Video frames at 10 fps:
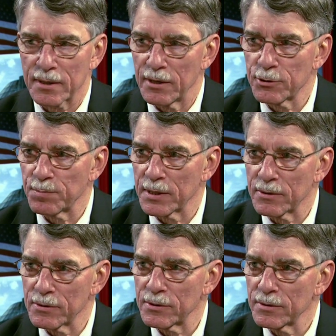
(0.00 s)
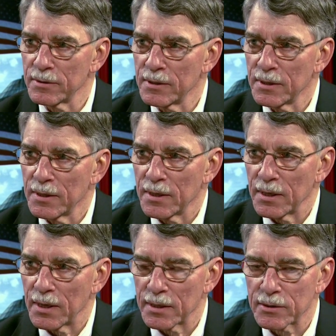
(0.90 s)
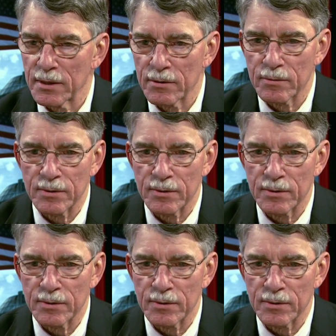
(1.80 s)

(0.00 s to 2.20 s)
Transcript: co-speakers and so